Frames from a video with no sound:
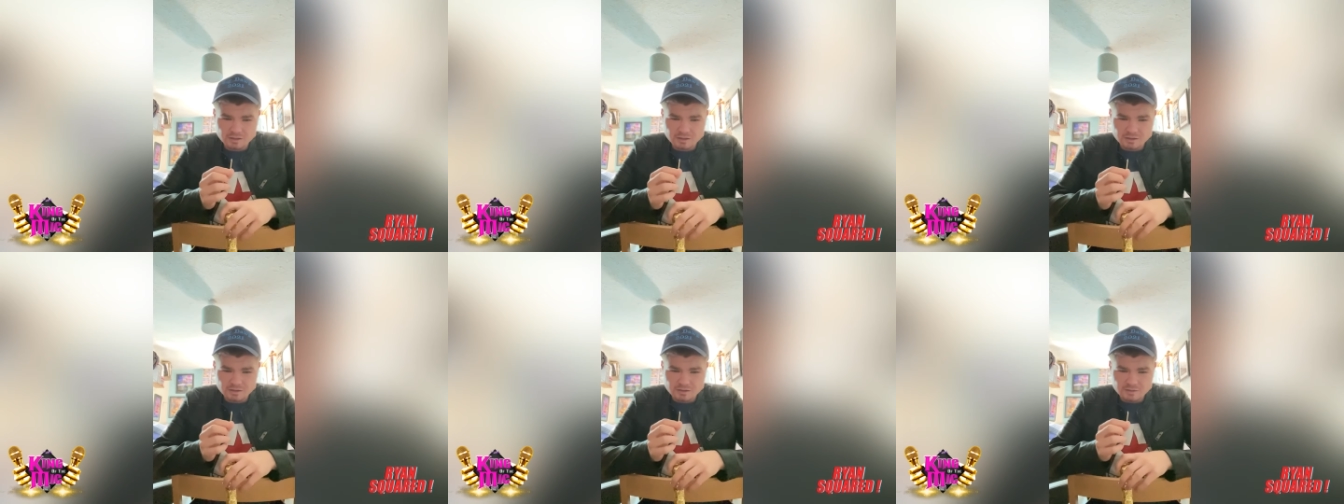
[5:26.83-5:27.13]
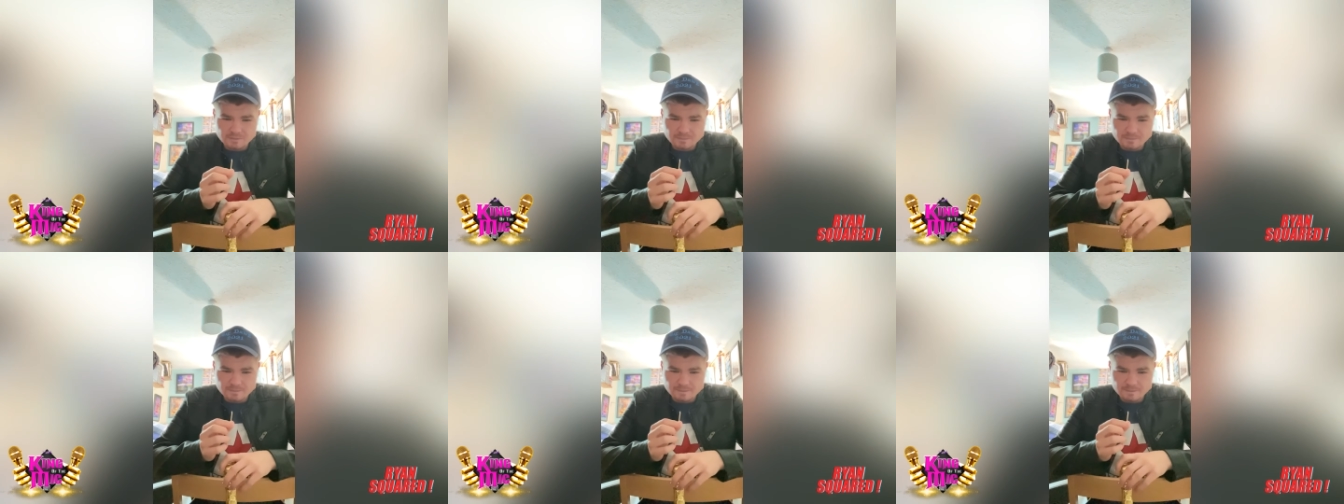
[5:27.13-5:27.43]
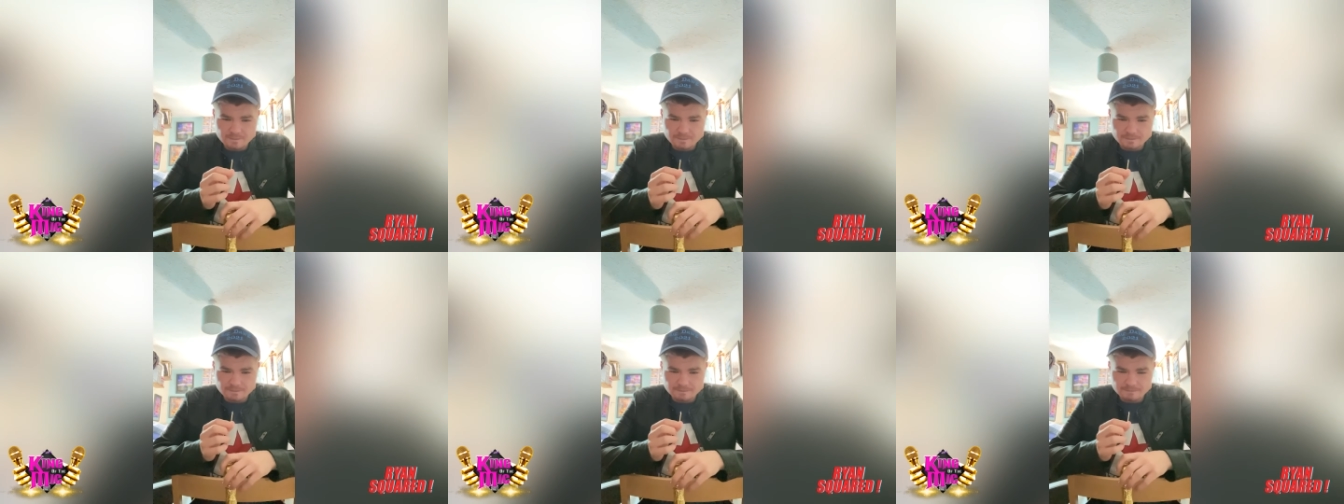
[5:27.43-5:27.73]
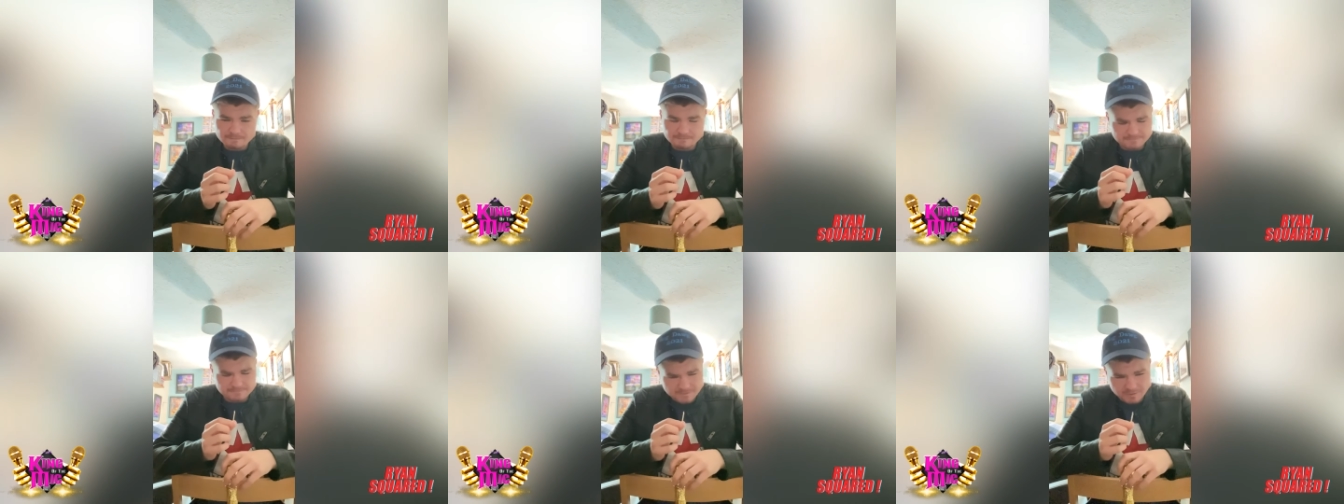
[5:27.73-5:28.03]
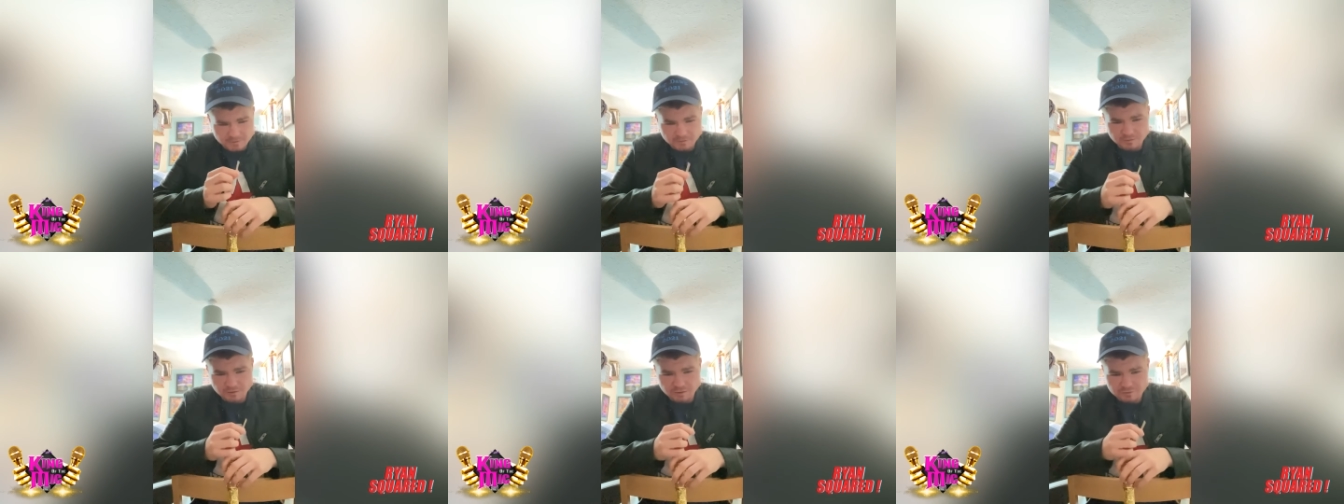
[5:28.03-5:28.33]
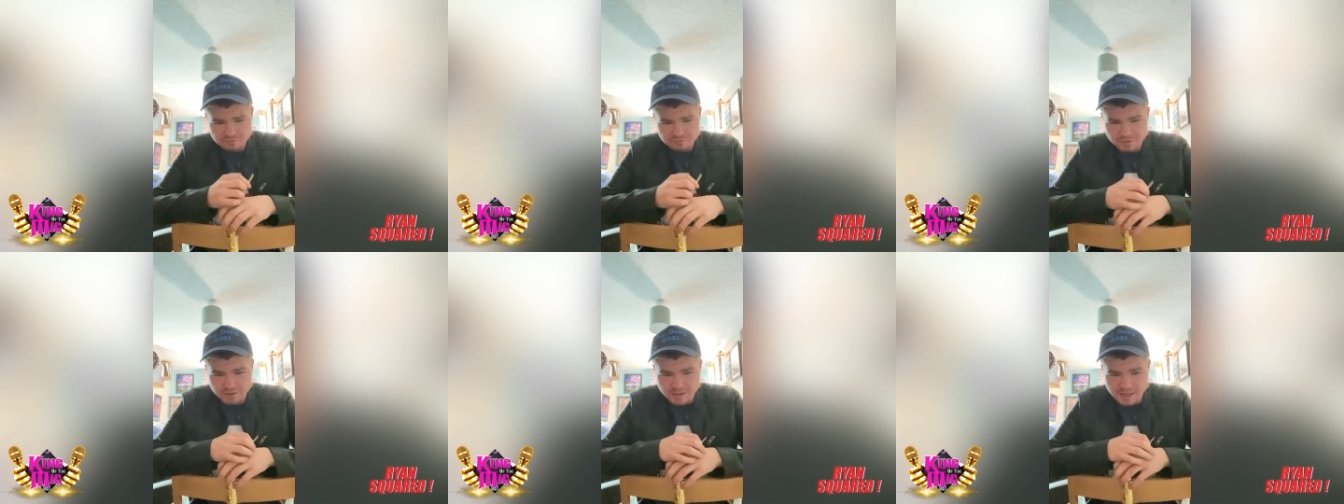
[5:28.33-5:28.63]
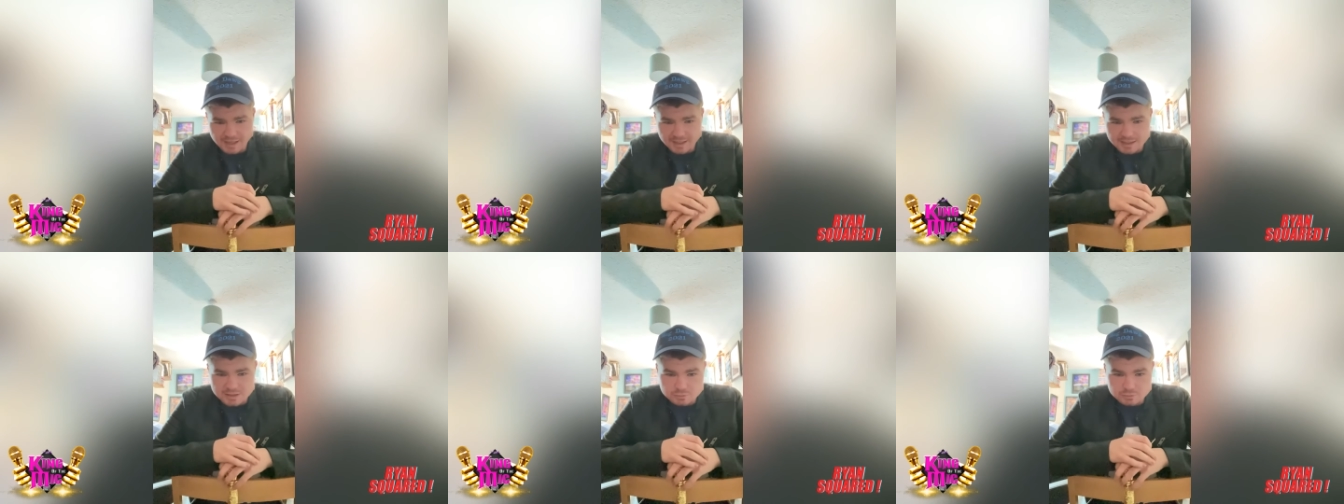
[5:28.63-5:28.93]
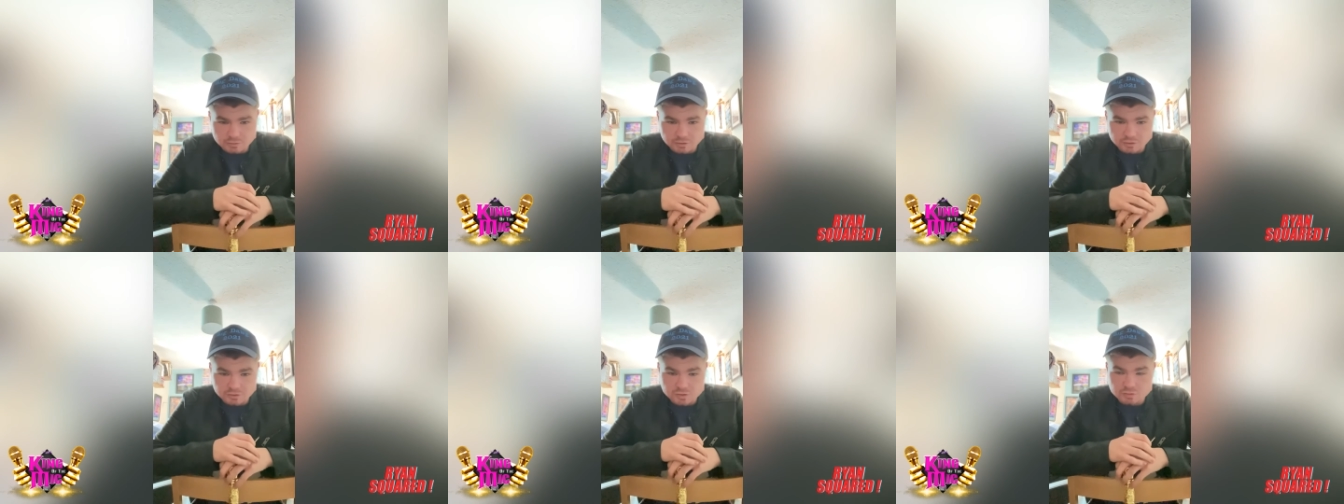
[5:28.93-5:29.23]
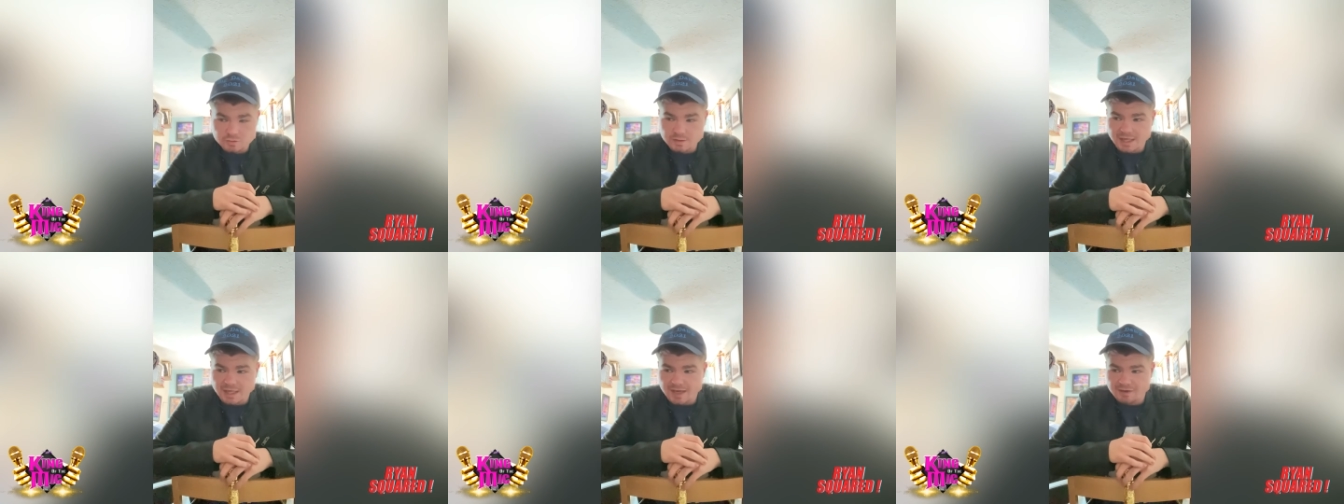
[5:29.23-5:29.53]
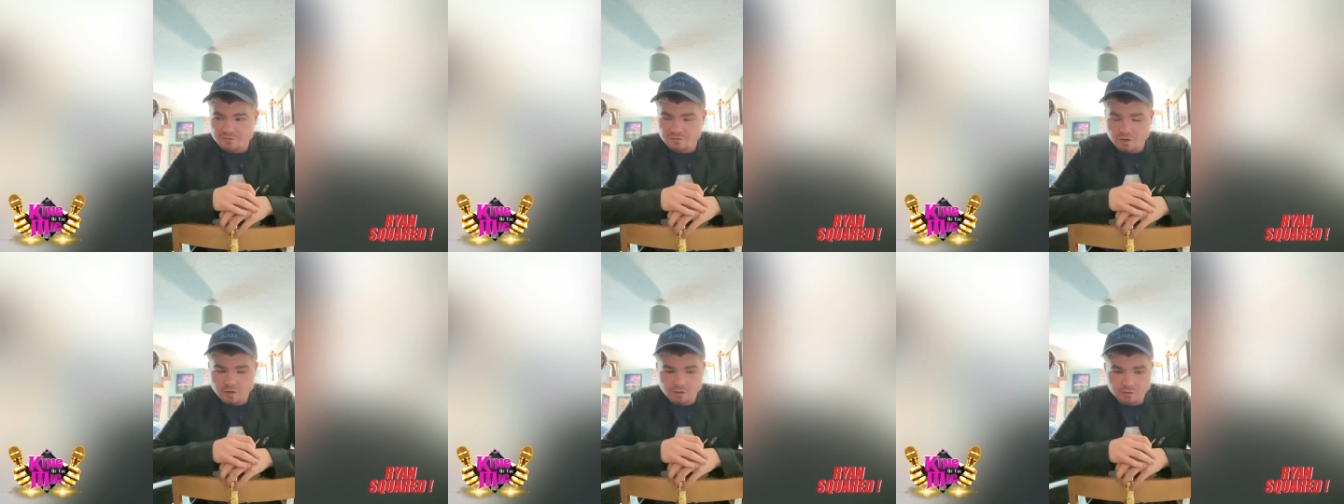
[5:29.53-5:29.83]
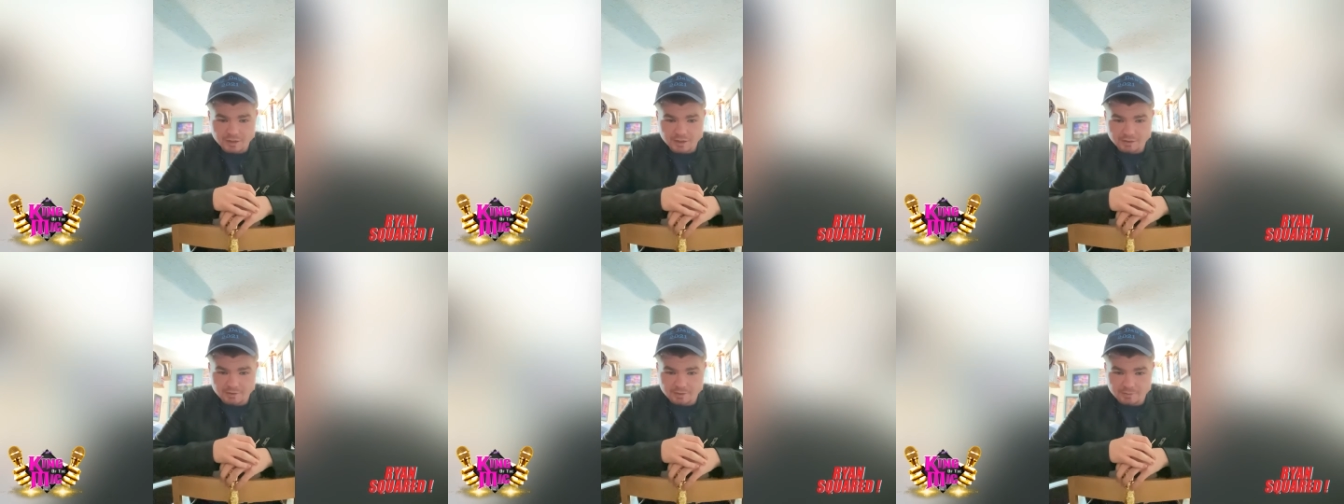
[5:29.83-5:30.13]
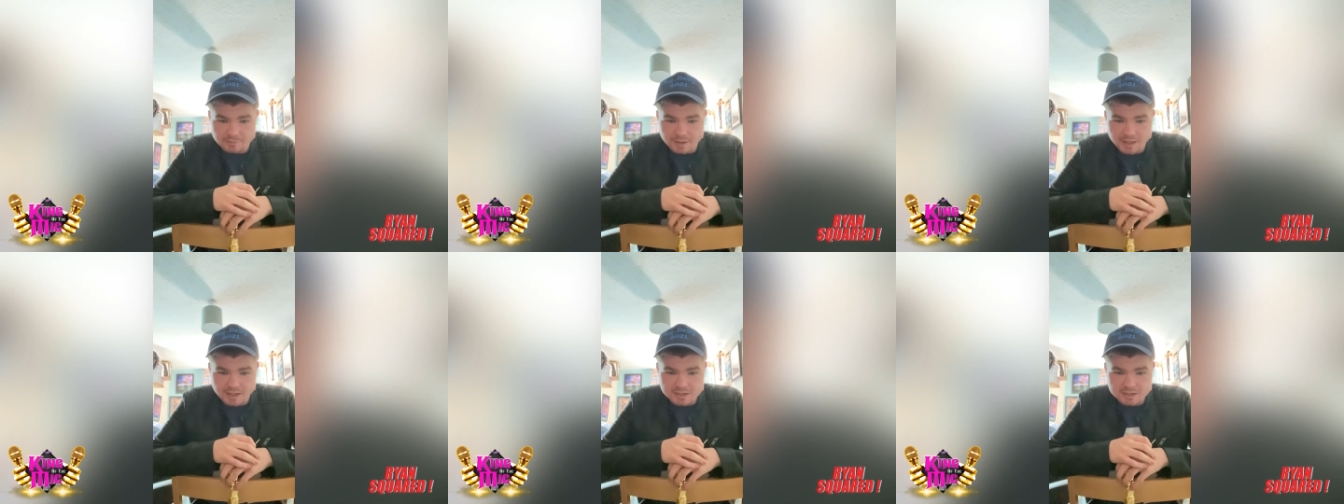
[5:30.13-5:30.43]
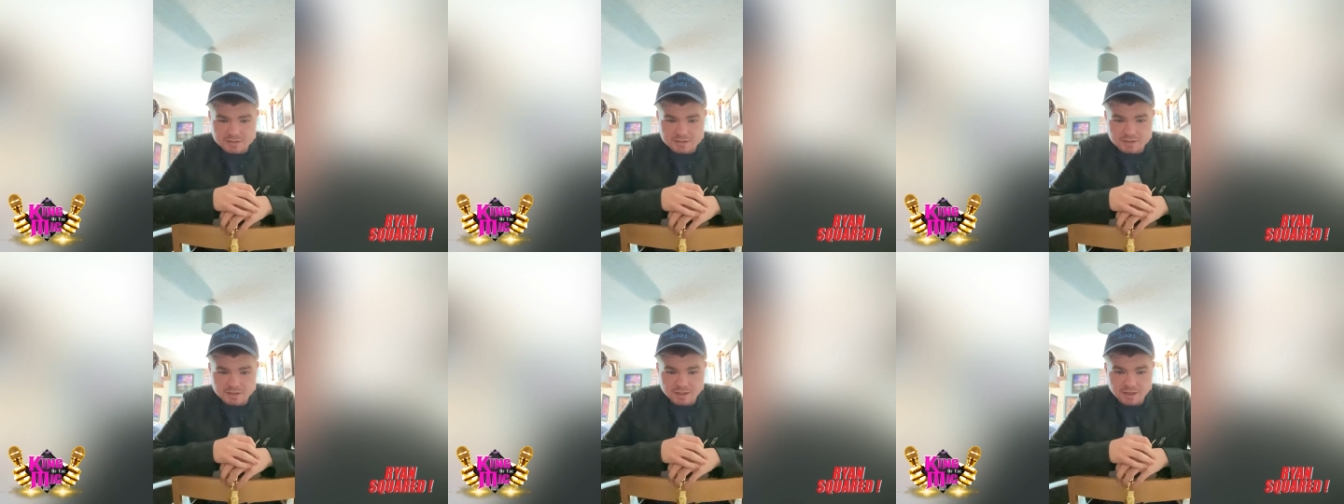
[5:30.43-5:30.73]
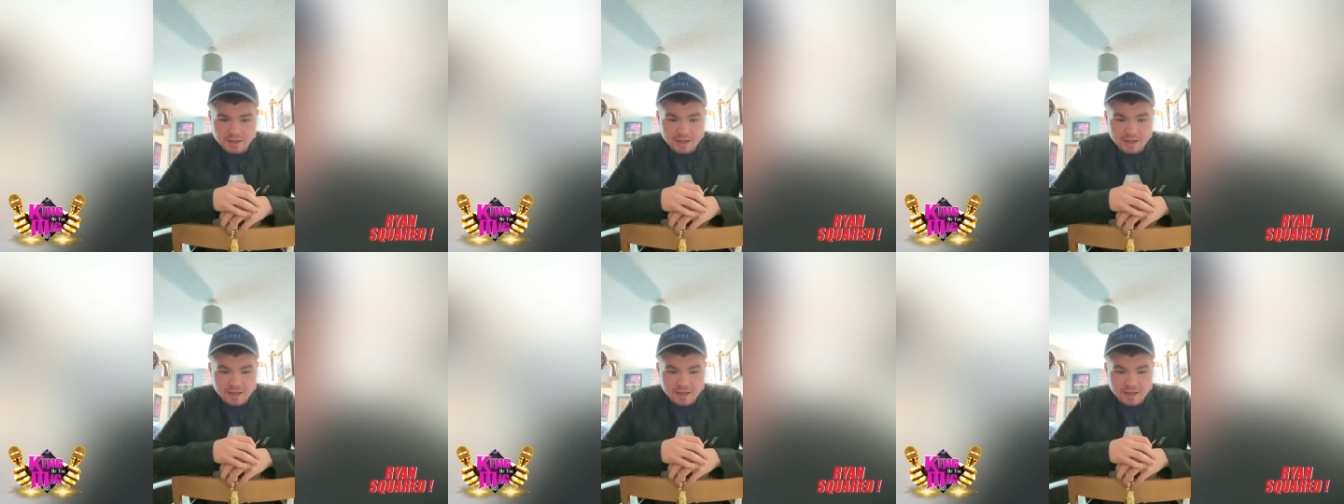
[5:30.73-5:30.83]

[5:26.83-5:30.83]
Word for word: You talk a lot for a guy that's won a sweet F all here in Max.